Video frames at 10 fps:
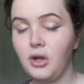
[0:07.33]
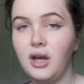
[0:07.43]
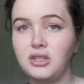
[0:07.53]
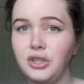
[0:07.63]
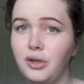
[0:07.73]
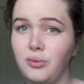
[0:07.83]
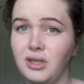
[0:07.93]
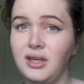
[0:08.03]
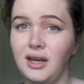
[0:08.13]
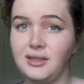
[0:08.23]
They're actually a
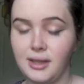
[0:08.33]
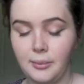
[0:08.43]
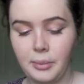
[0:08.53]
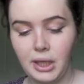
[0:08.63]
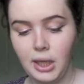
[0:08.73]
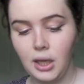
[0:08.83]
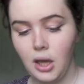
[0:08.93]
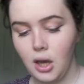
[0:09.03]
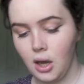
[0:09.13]
really nice company.